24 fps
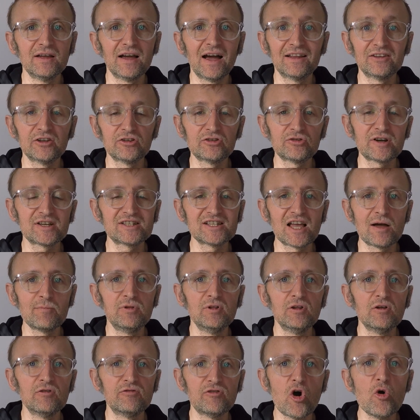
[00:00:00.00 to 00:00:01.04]
Another
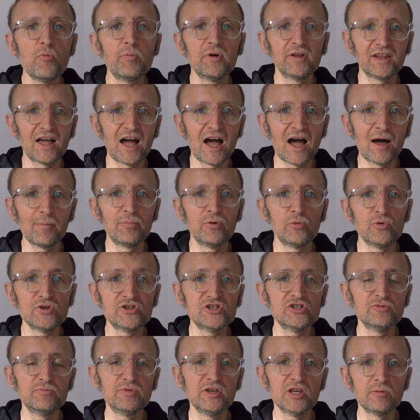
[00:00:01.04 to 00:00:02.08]
example of Open App, which
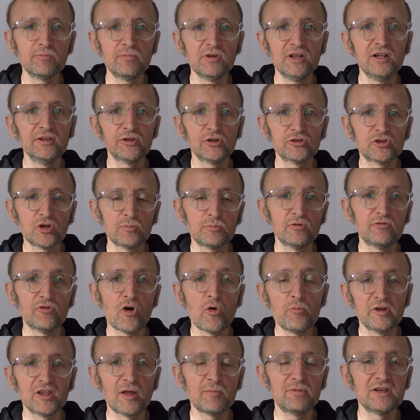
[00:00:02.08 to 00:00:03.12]
is being built on top of
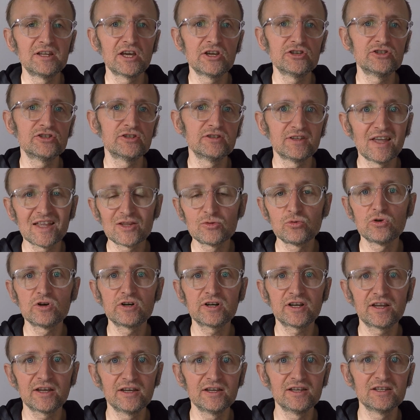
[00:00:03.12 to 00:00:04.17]
Open Application
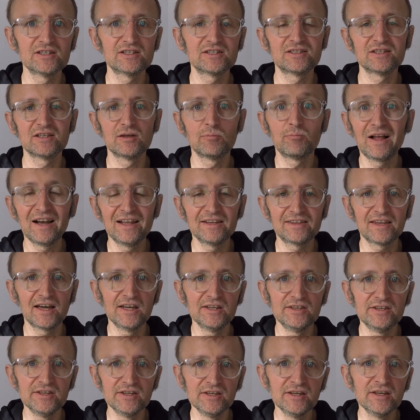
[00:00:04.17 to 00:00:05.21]
Network, is Bullet
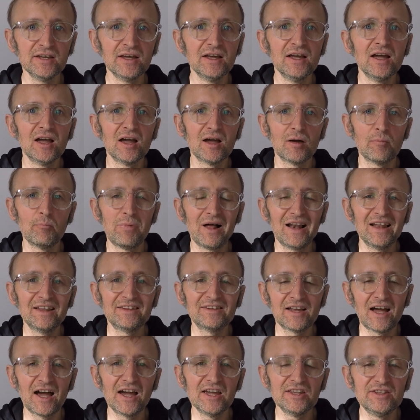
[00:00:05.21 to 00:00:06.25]
ID.
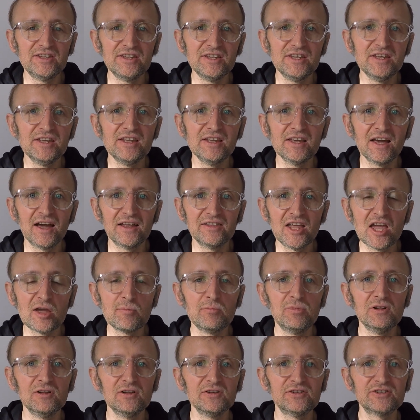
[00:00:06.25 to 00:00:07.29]
Bullet ID
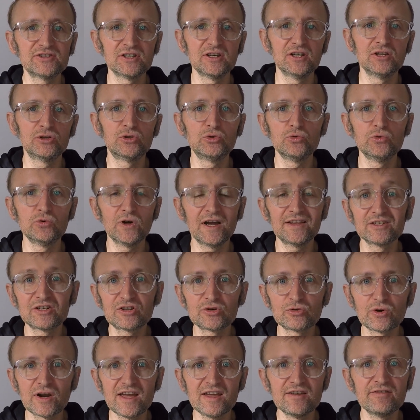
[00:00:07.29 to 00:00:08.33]
enables to
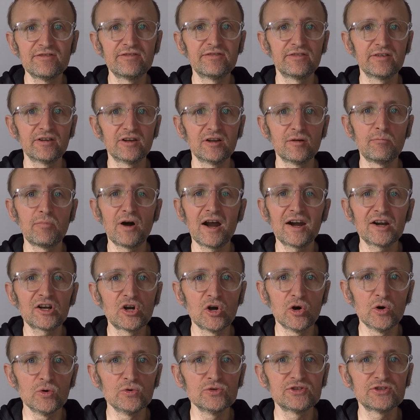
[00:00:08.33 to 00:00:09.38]
engrave
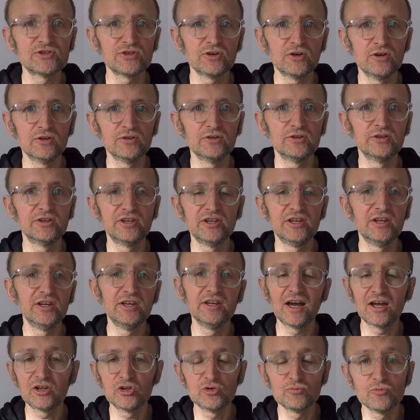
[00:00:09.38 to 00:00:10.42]
barcodes on
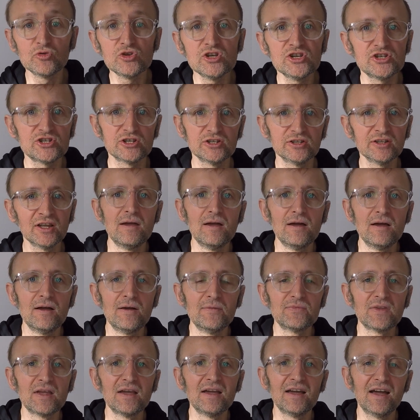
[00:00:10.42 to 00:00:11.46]
the ammunition,
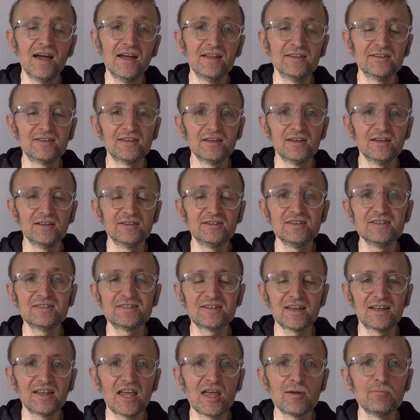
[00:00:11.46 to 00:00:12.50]
and this
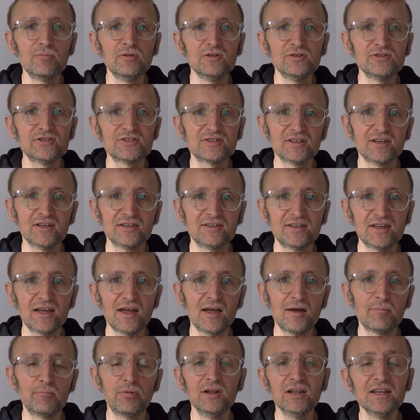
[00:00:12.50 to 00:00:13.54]
enables
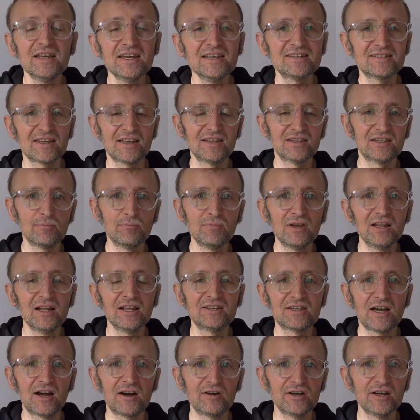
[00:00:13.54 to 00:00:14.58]
the police and the
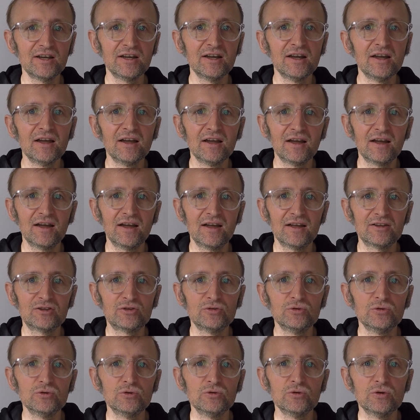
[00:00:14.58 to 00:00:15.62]
military
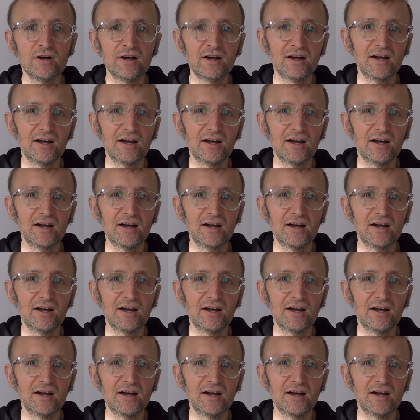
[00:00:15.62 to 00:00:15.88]
to